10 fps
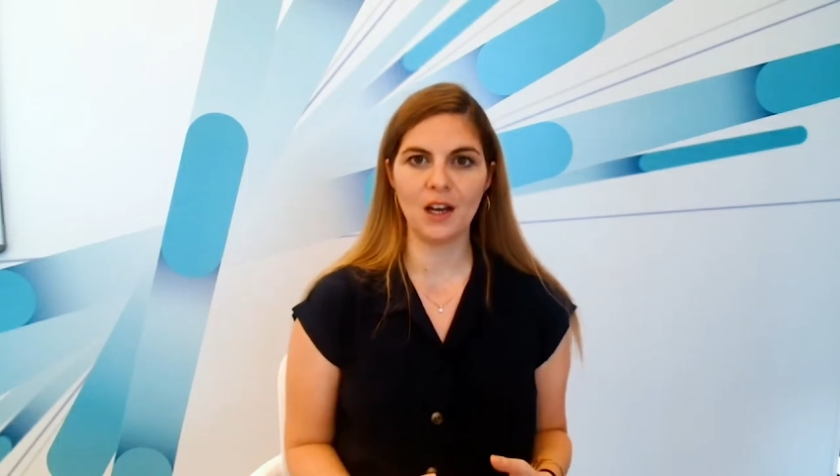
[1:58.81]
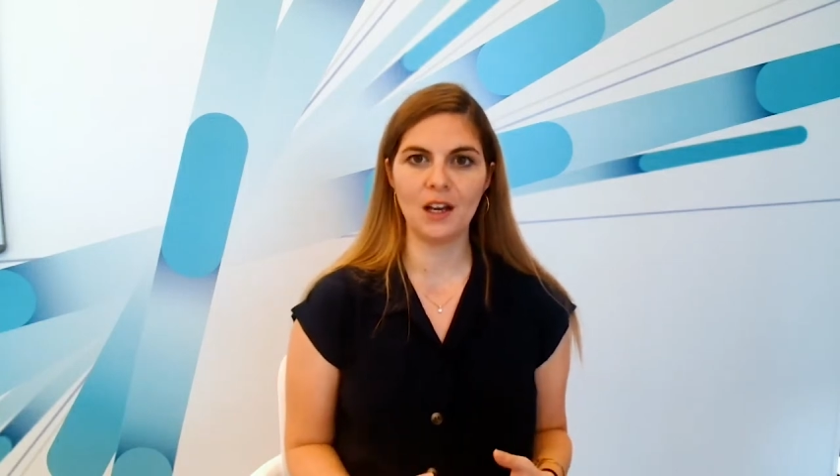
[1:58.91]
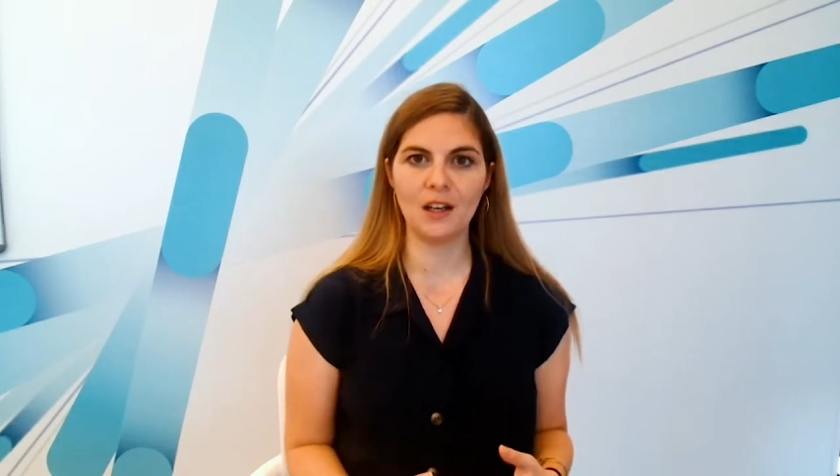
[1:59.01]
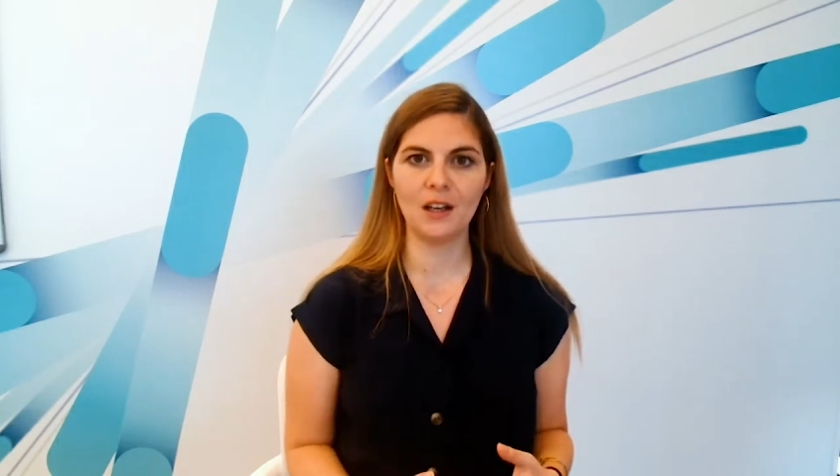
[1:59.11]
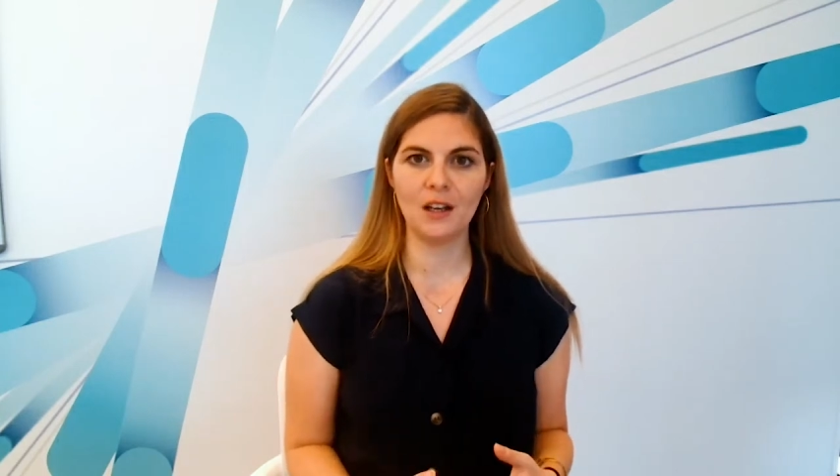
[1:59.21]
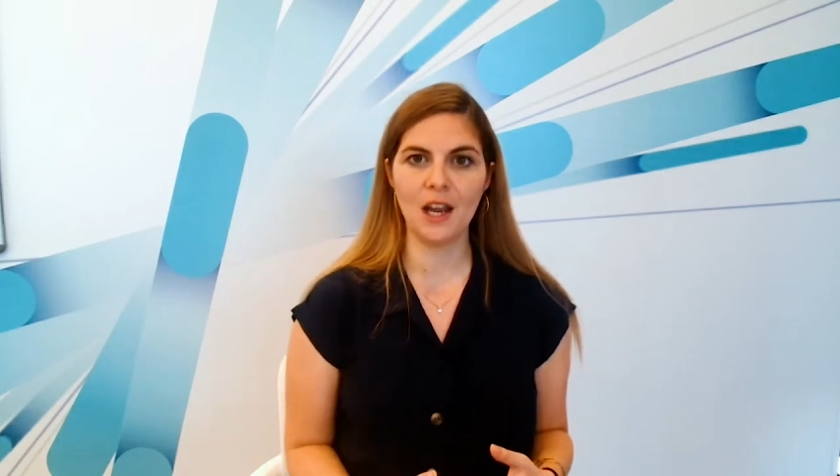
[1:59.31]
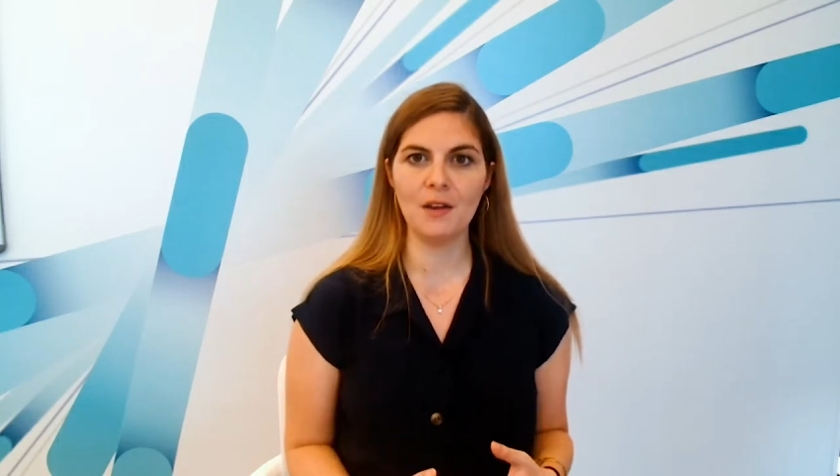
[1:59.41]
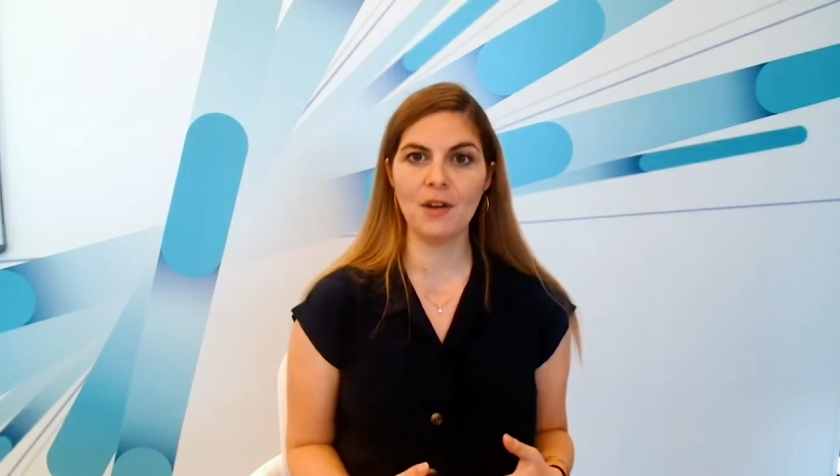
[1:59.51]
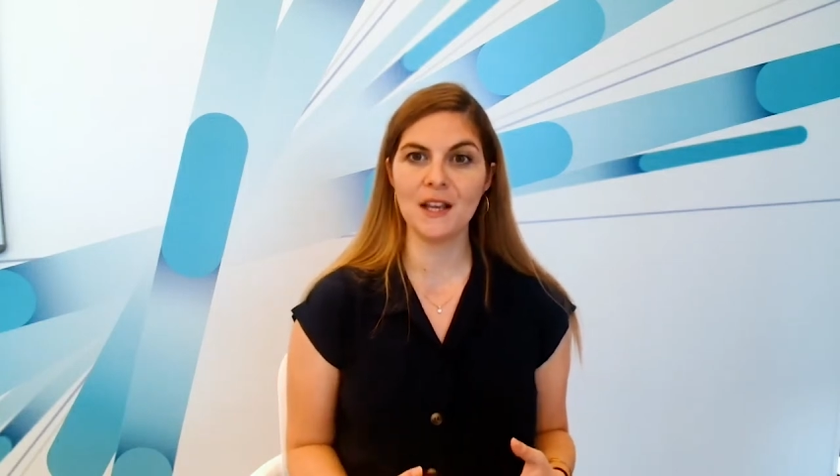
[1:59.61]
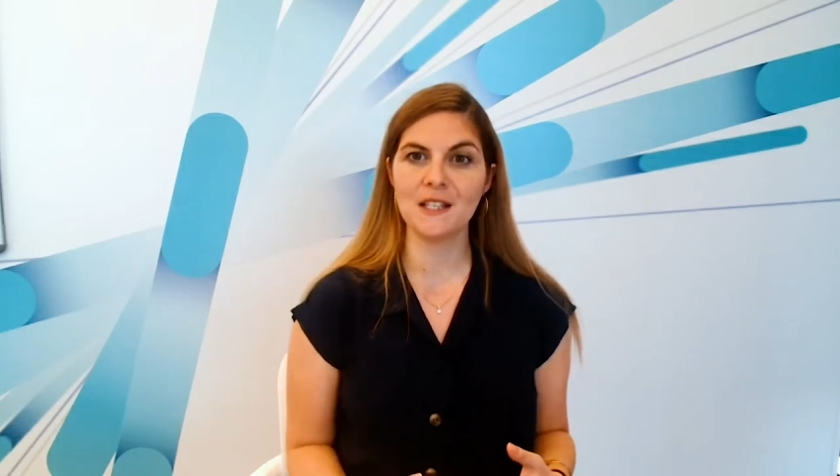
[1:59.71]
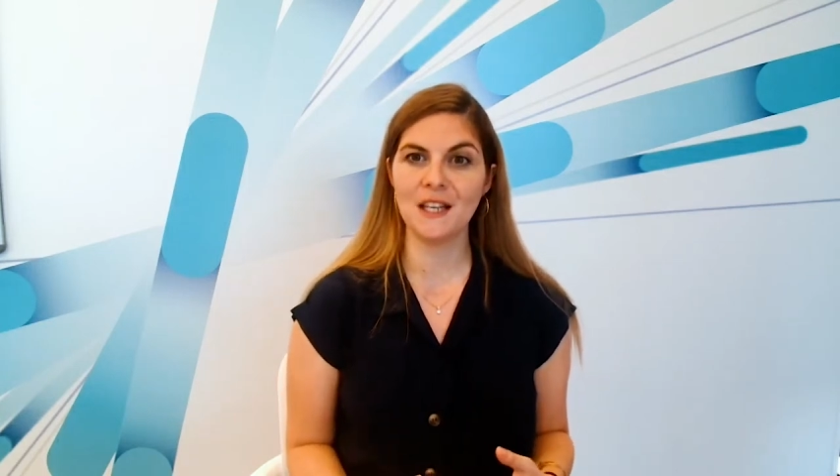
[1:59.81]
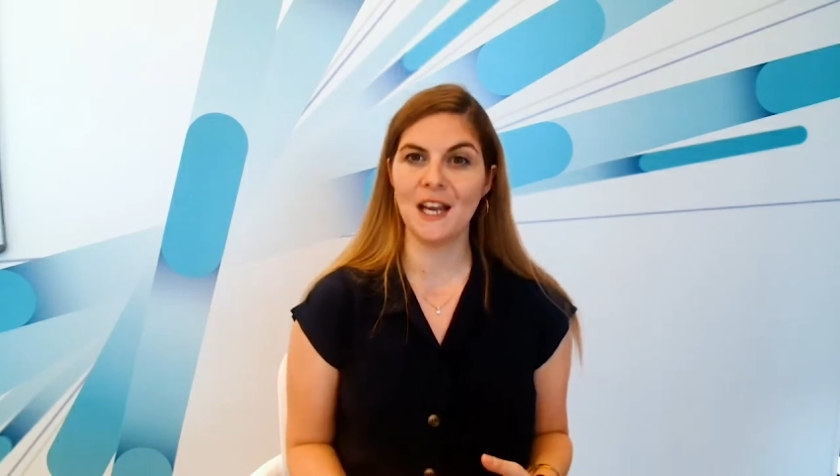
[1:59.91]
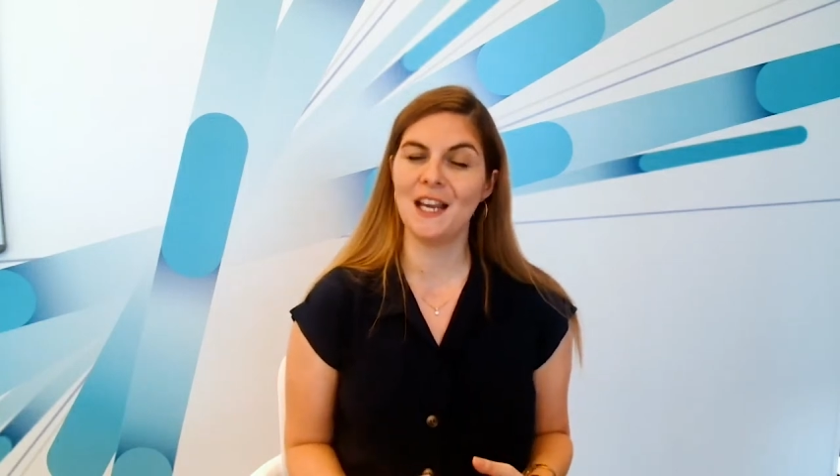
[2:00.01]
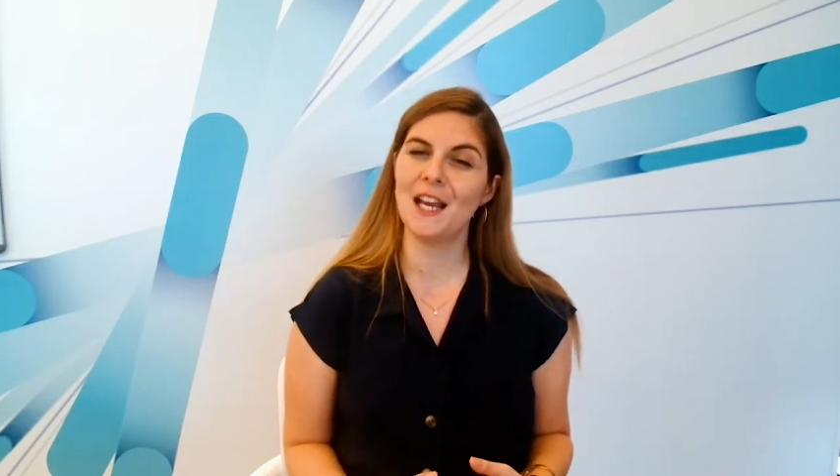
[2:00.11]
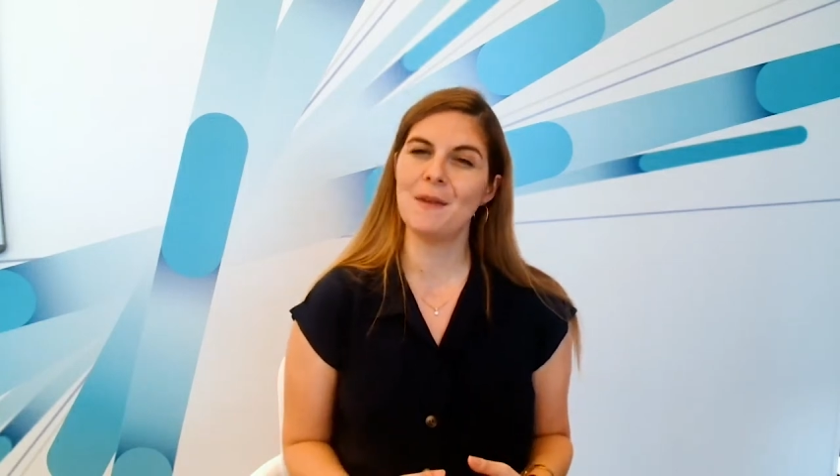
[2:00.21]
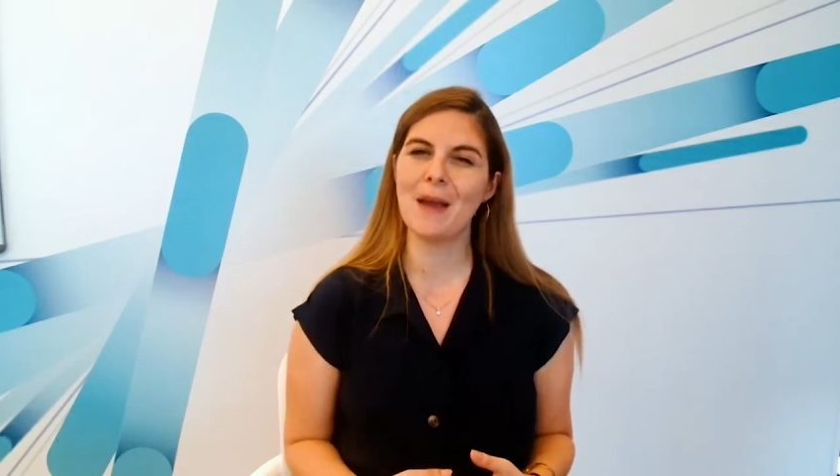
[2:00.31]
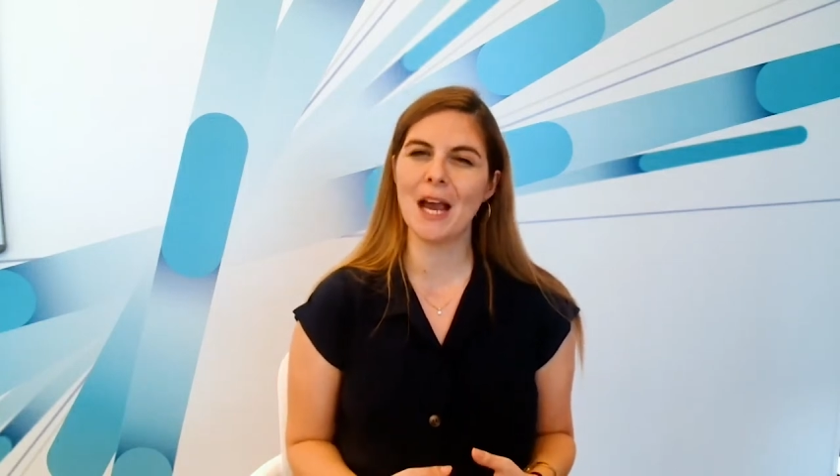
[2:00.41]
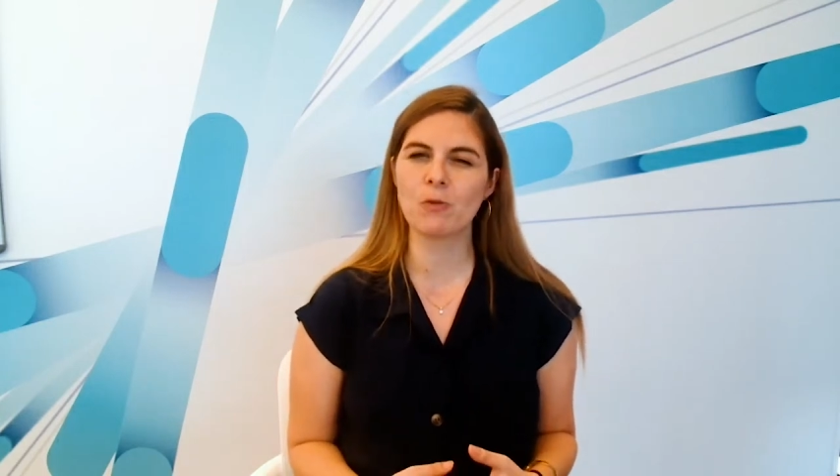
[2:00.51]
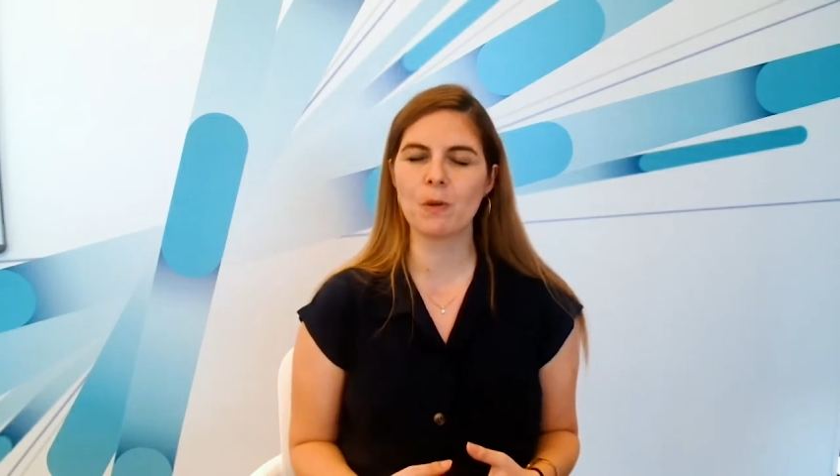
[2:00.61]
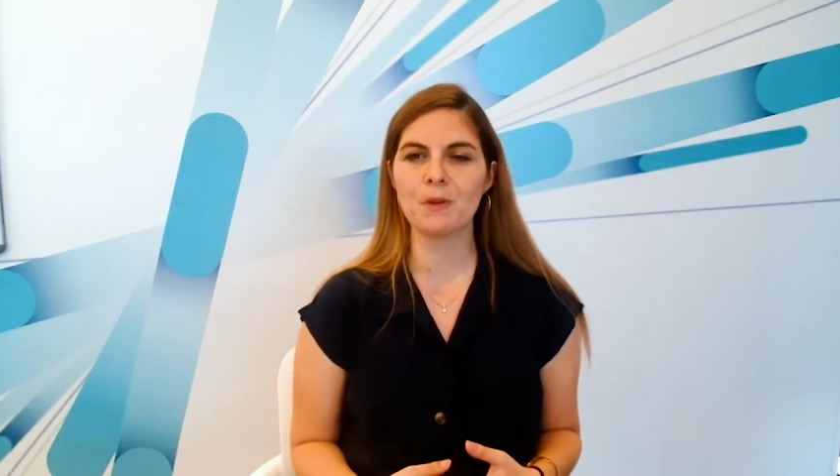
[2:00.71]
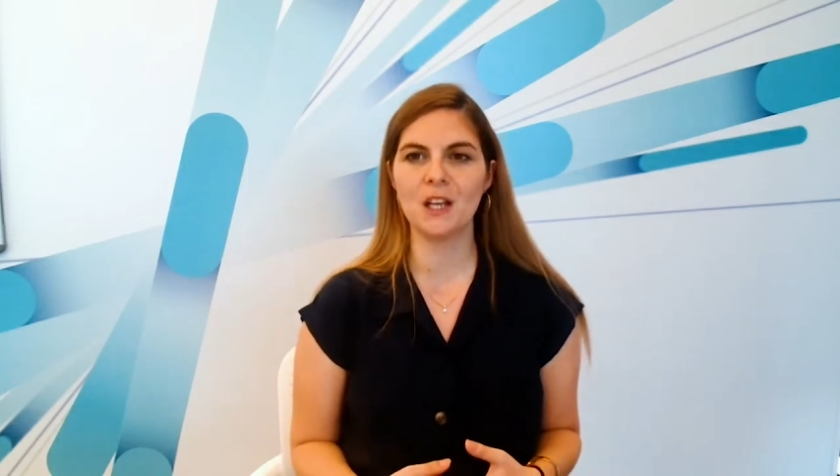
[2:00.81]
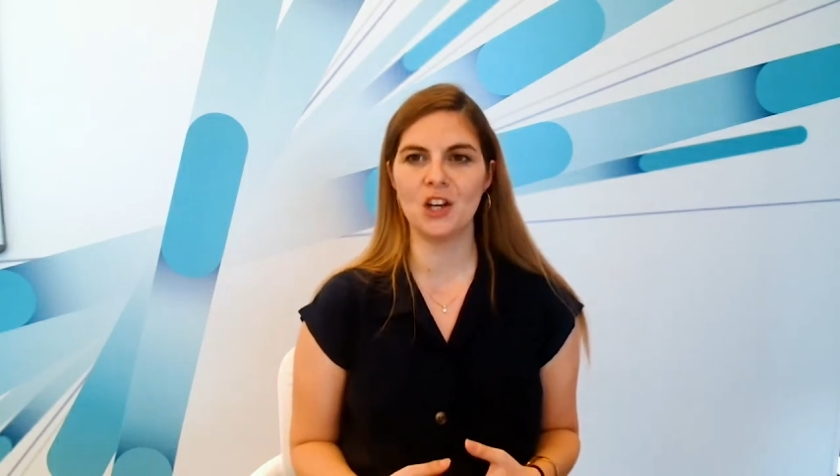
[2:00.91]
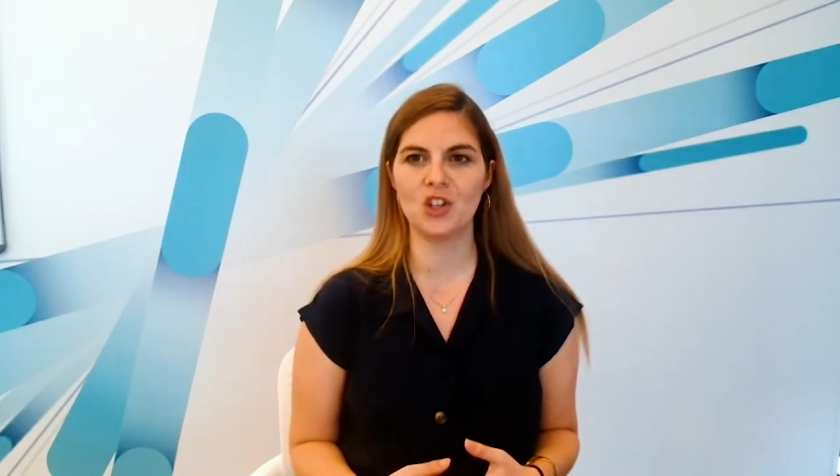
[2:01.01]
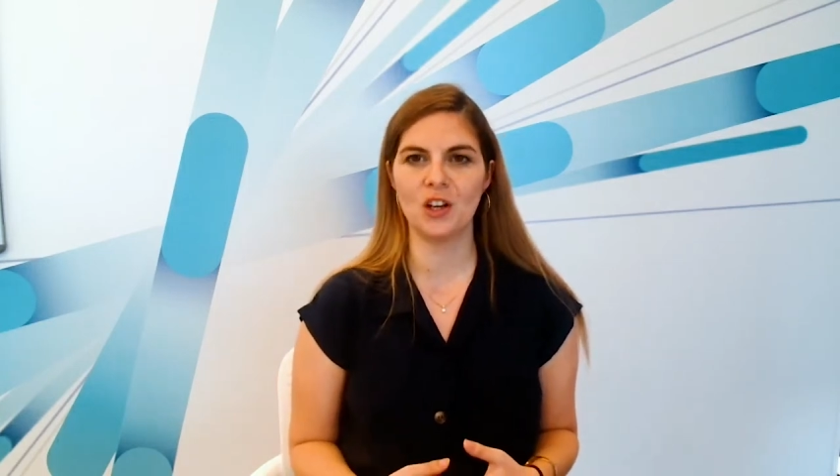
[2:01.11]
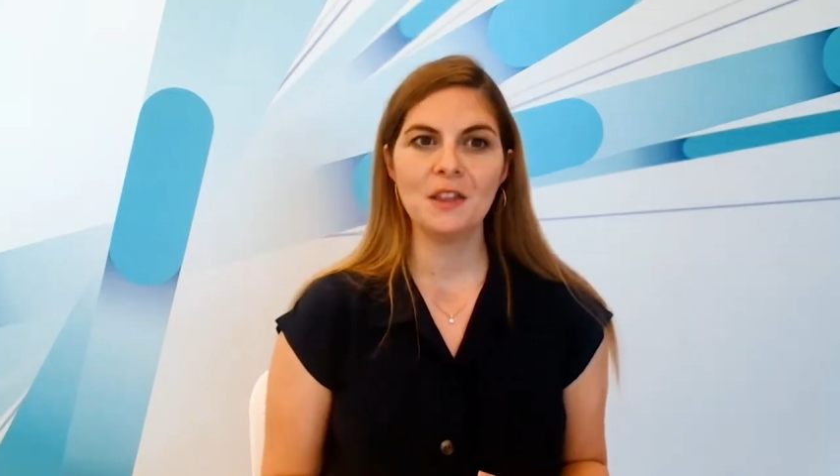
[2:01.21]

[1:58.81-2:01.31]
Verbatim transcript: and gave S C A a bad reputation,